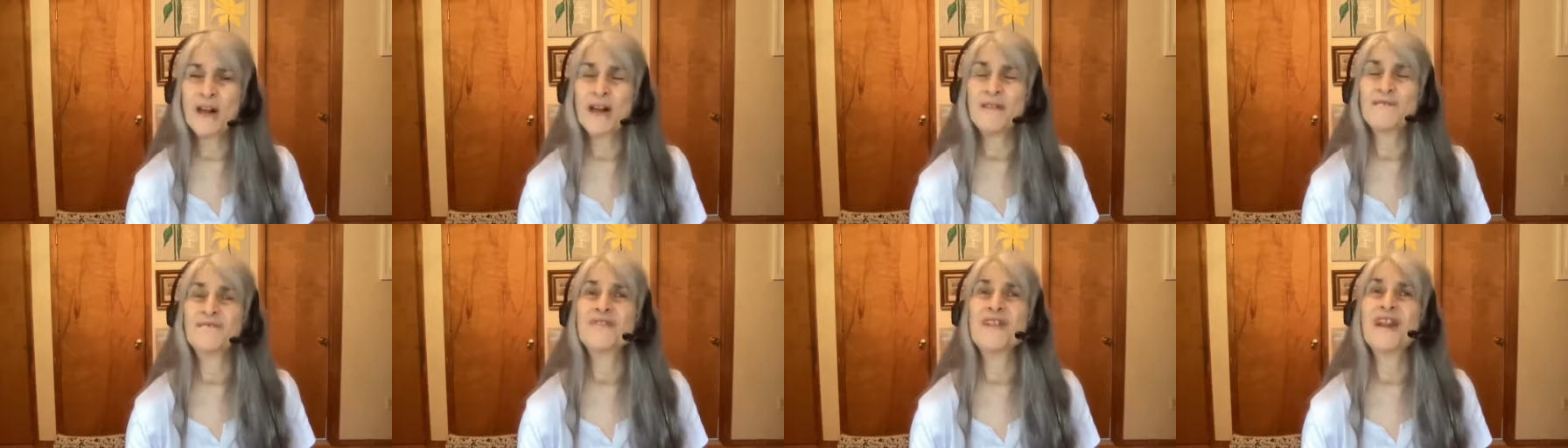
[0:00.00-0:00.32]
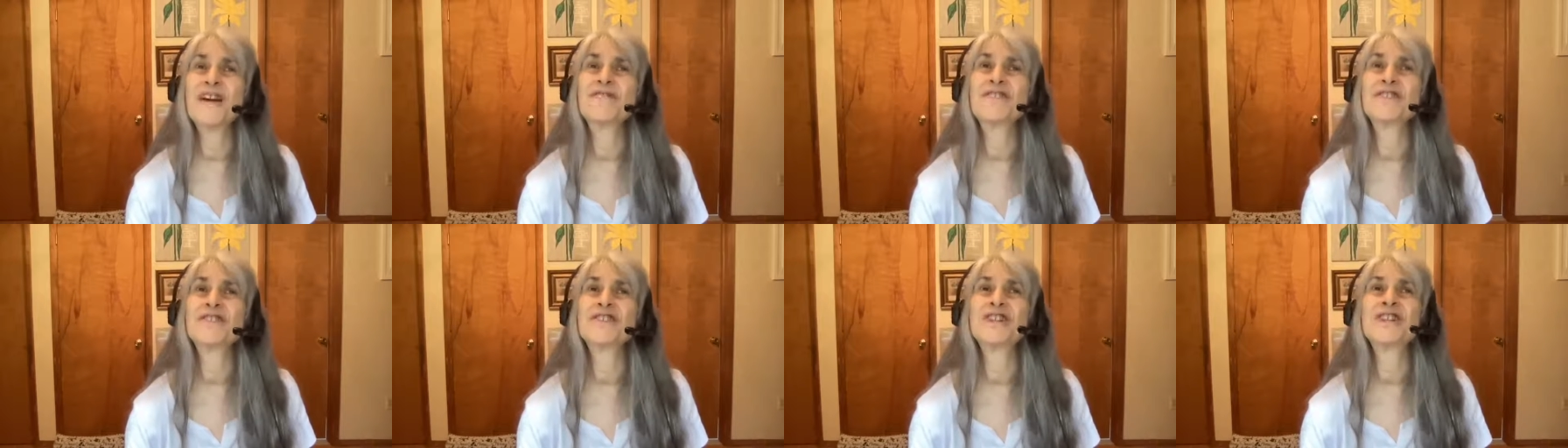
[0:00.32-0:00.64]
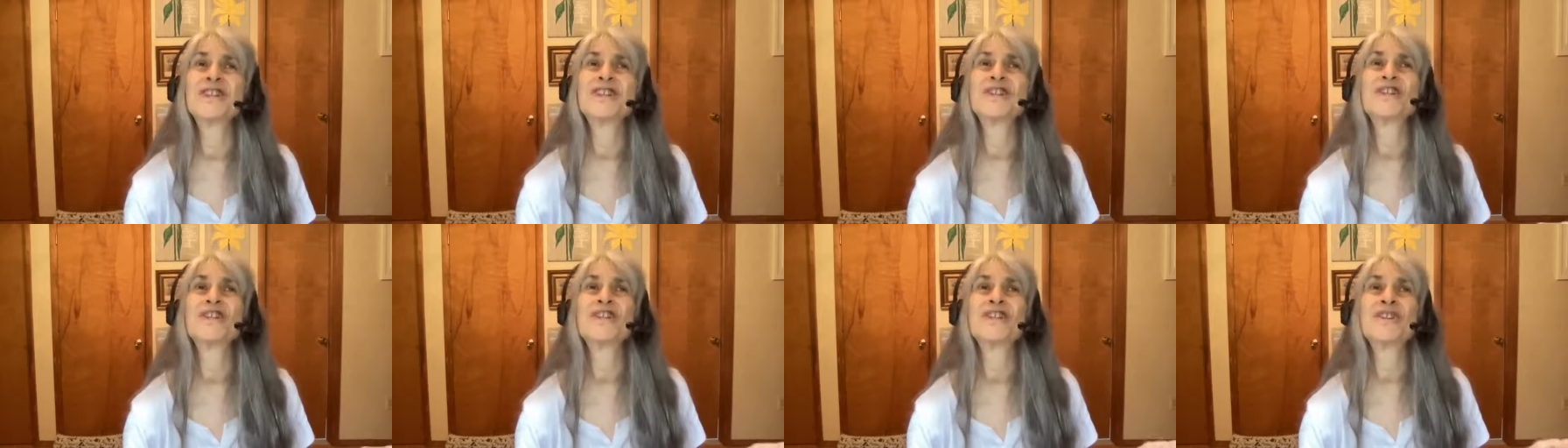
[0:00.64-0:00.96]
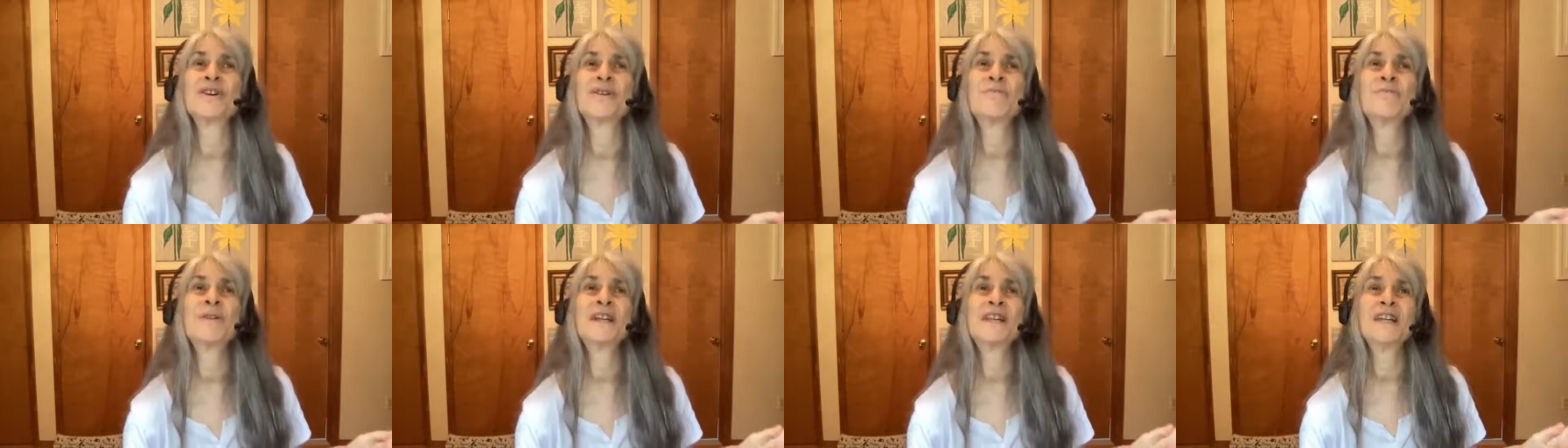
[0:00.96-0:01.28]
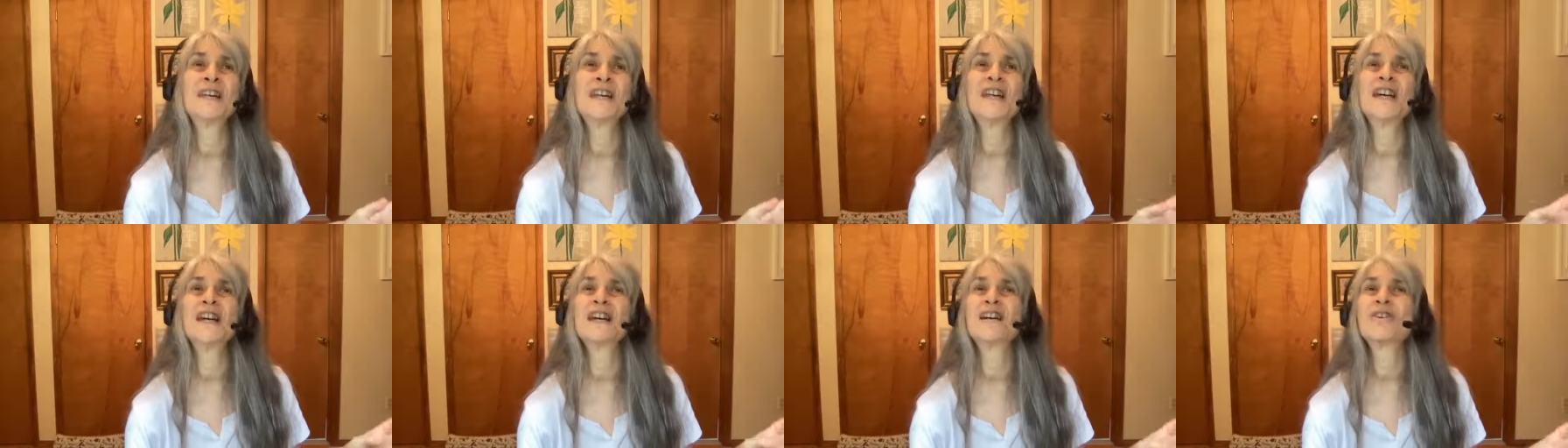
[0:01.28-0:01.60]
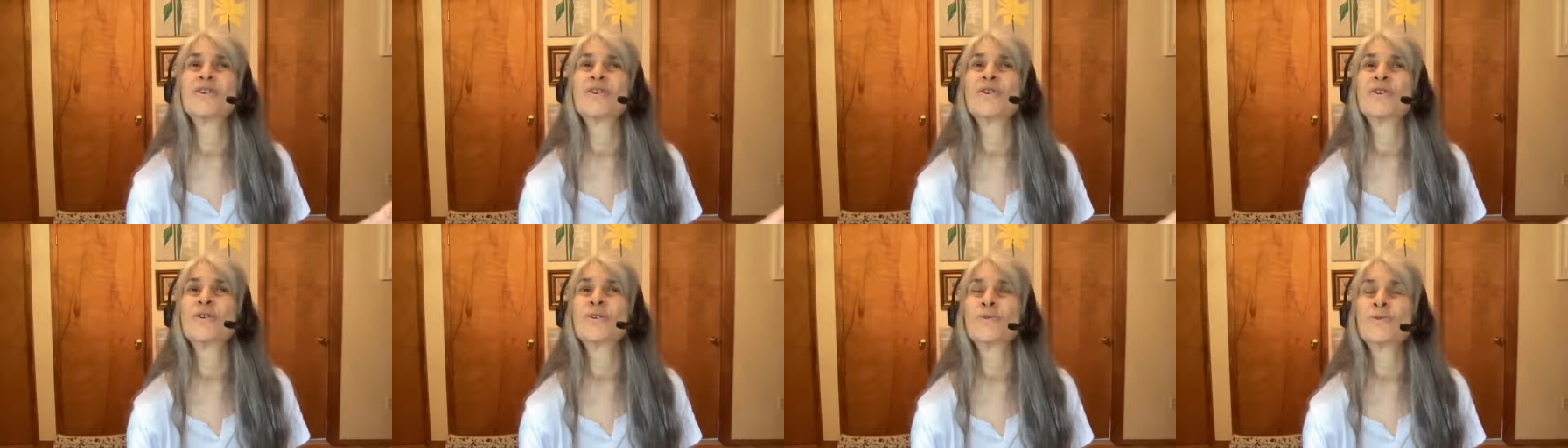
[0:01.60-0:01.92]
I've never seen so many
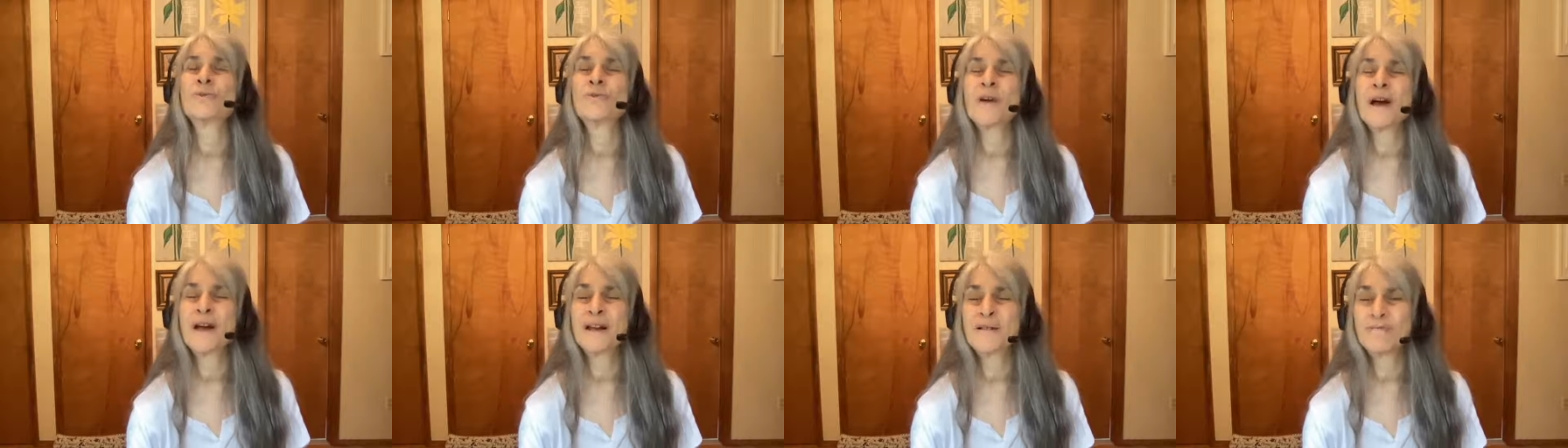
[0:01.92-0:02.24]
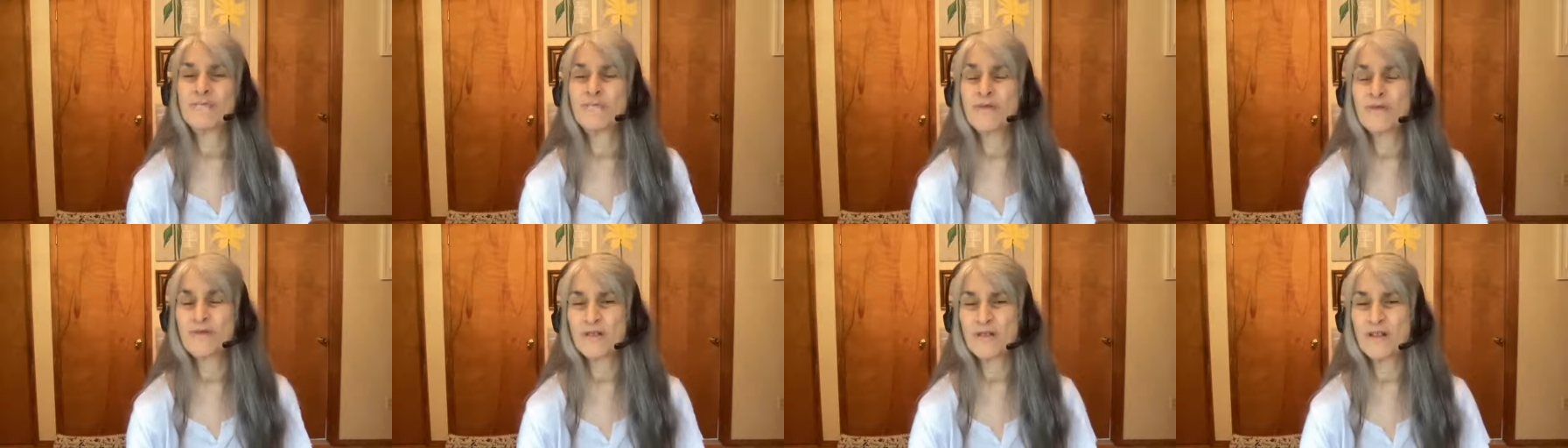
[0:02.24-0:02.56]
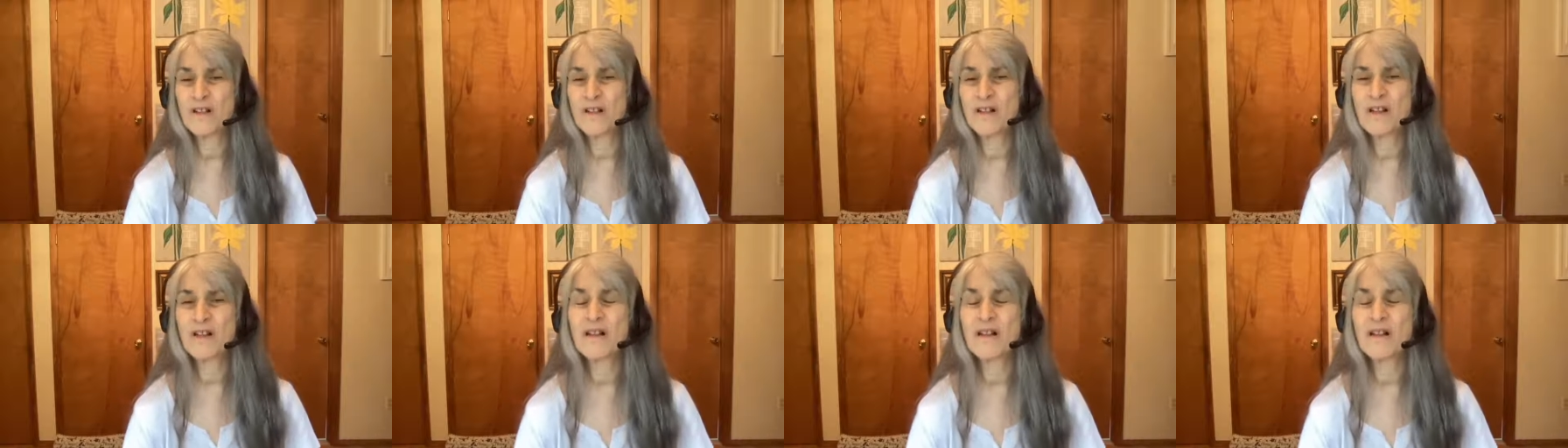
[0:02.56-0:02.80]
incredible